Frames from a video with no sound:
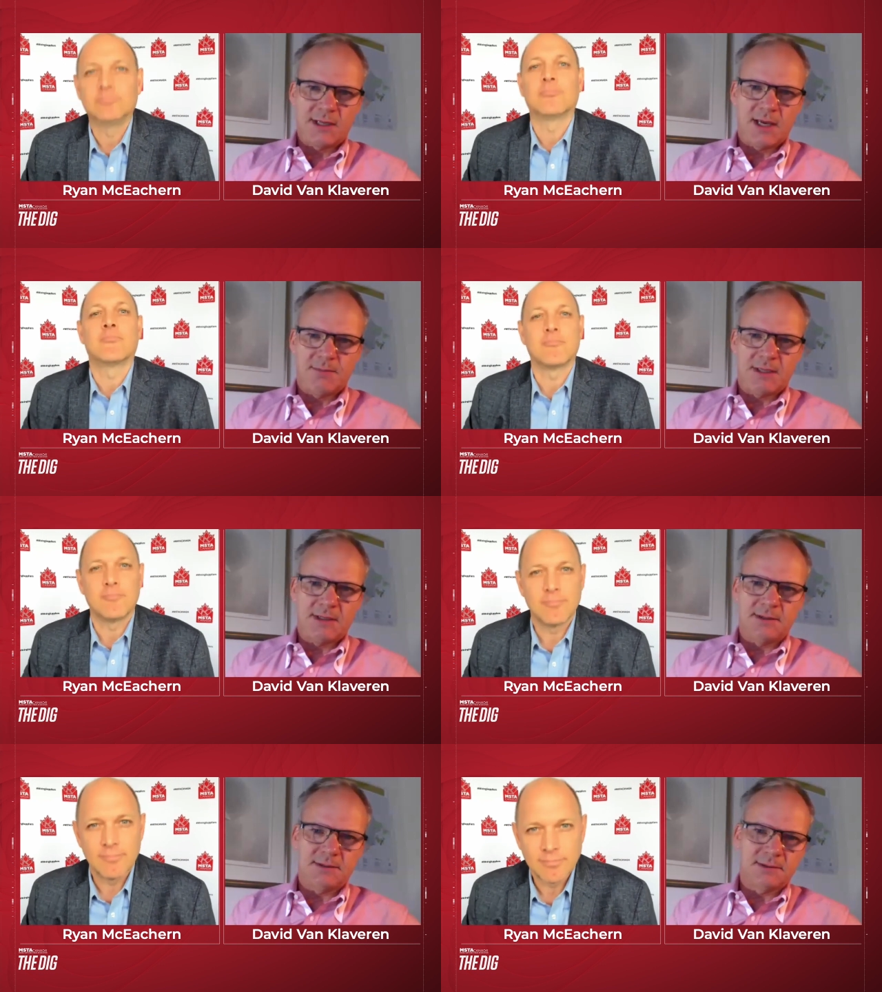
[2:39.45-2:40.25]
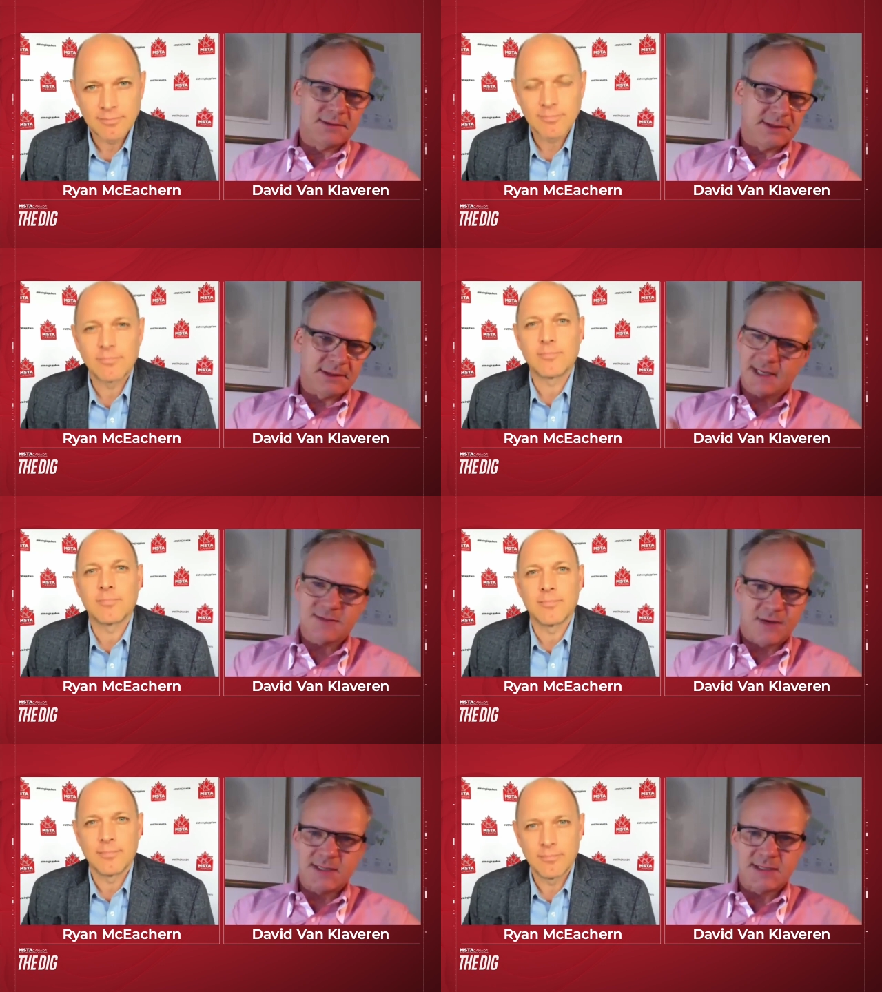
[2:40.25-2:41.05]
Speaker 1: I mean,
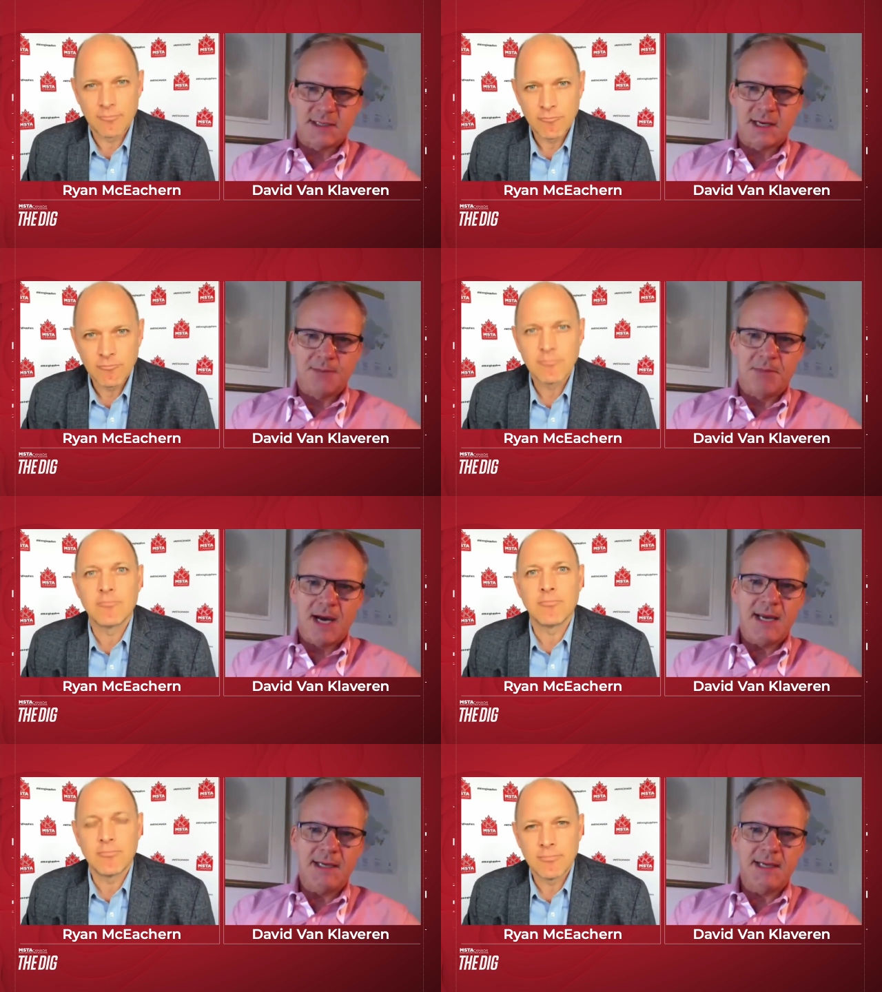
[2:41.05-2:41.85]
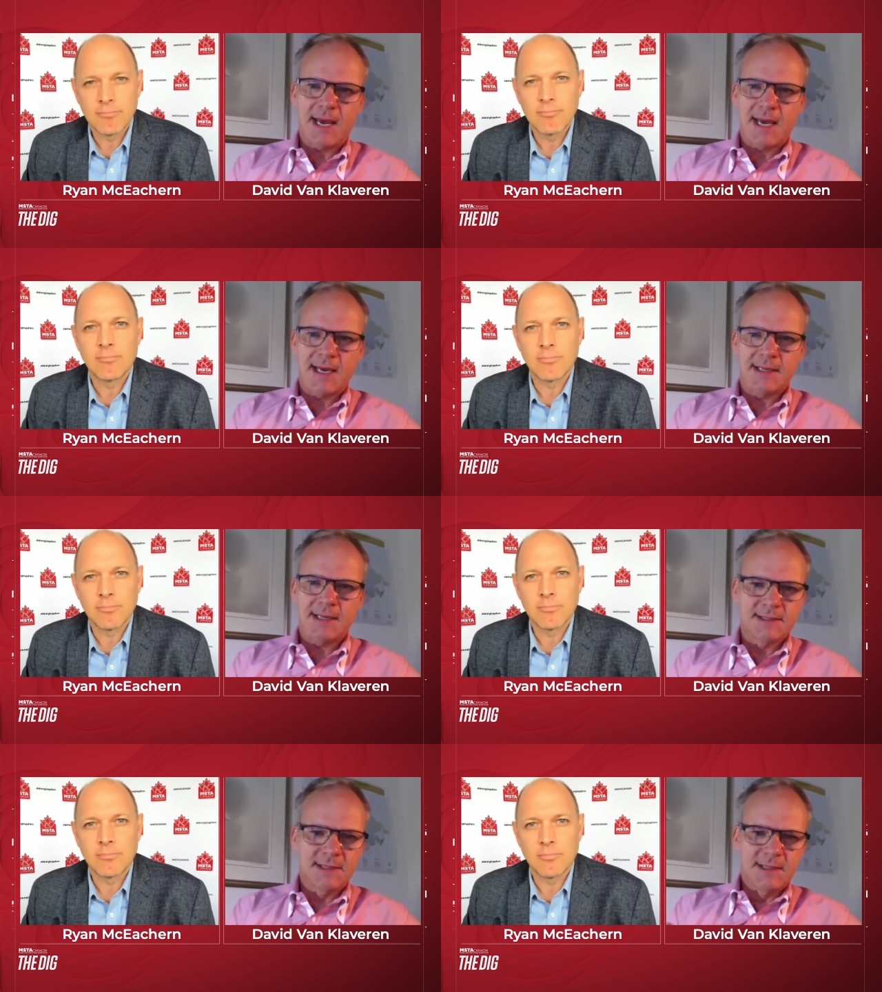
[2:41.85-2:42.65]
let's face it, a mine
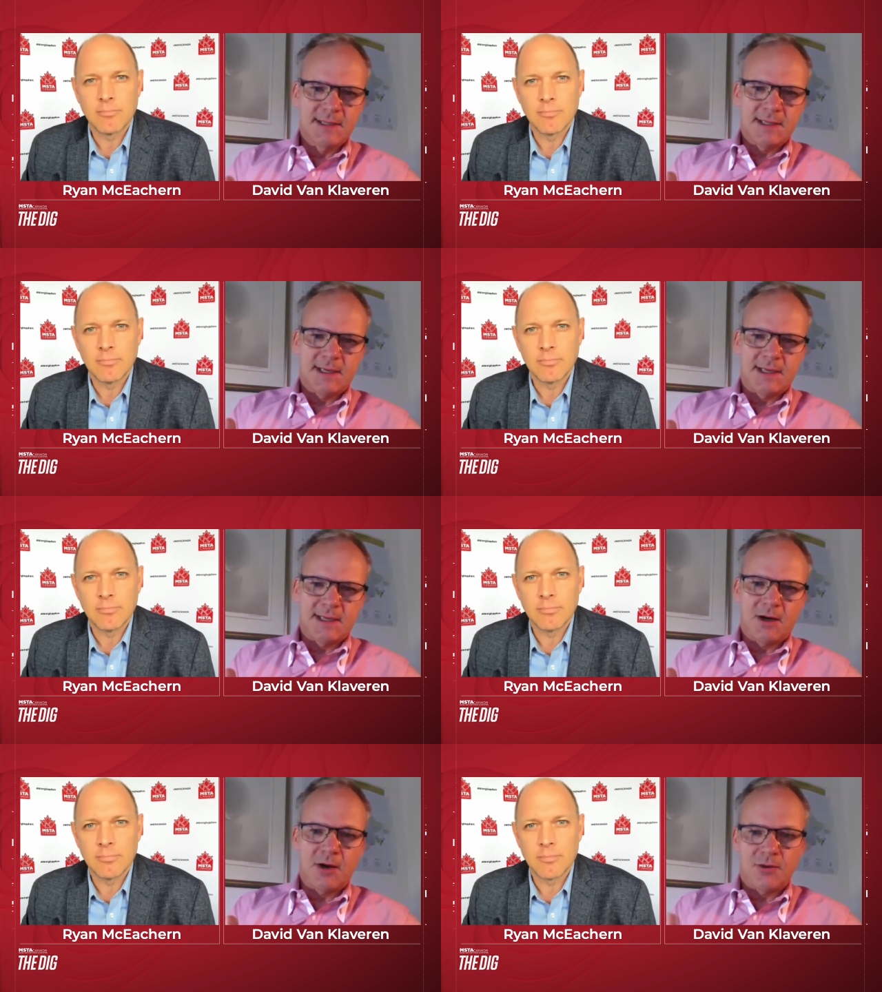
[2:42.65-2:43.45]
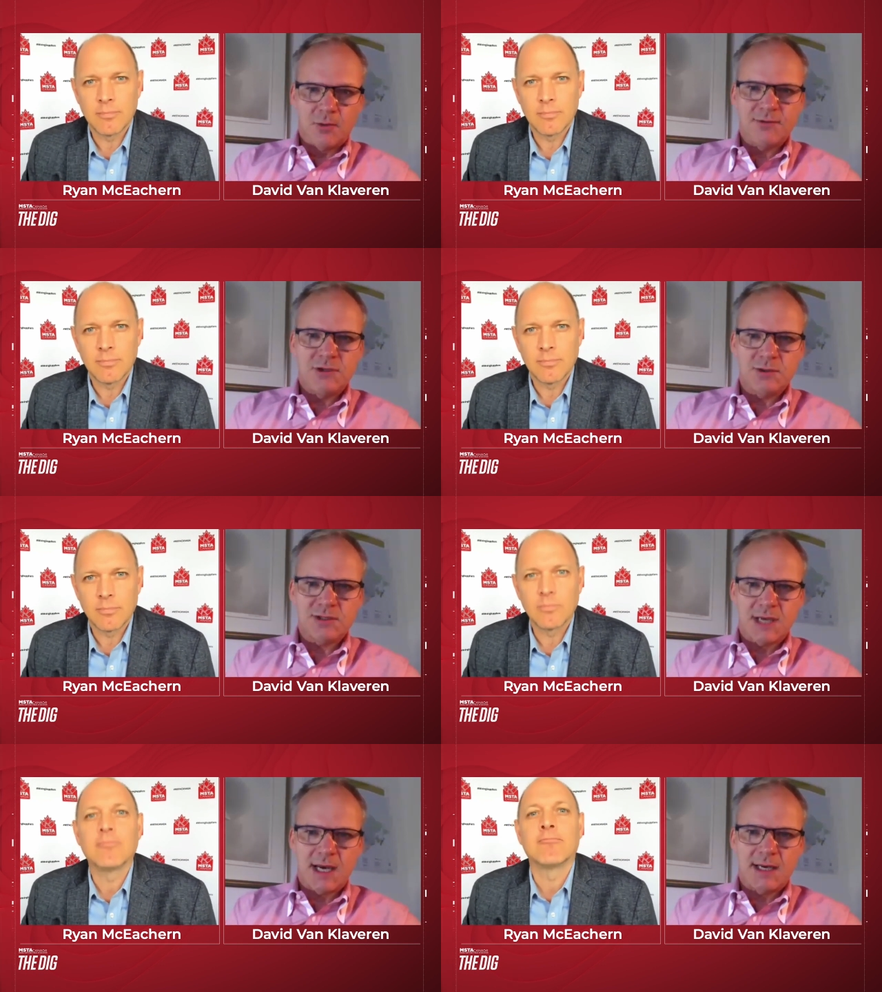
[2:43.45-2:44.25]
has, uh, on the revenue
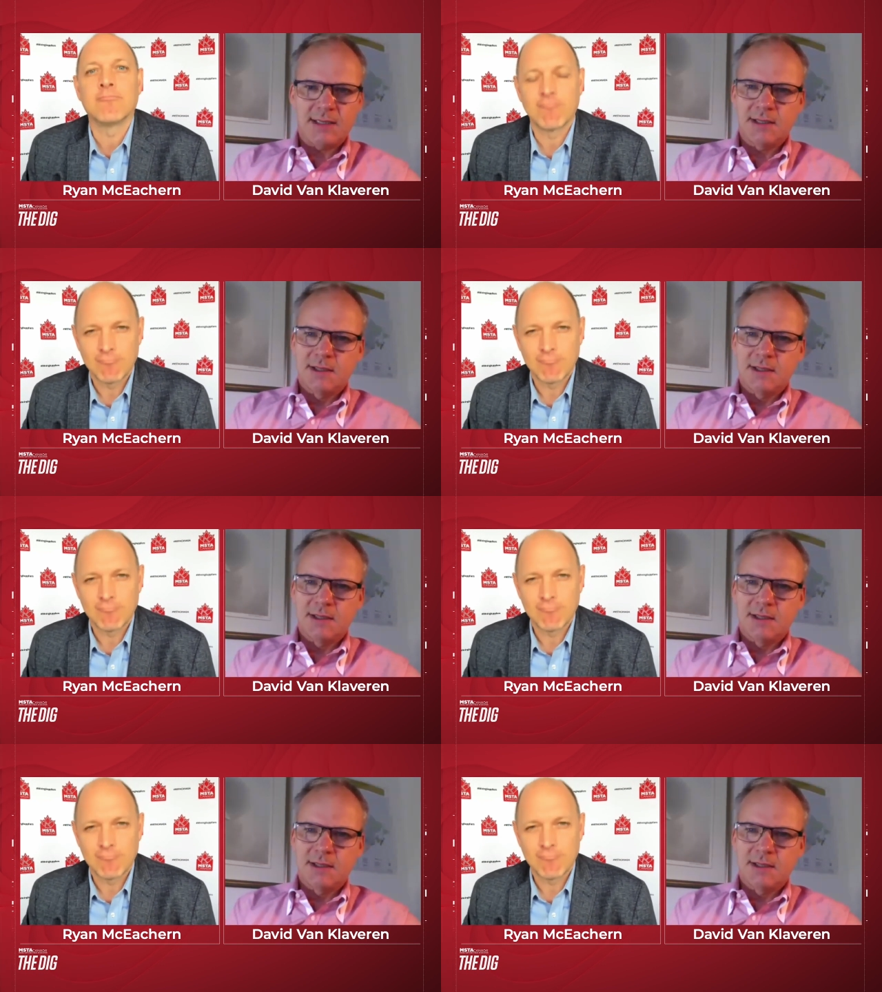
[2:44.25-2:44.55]
side,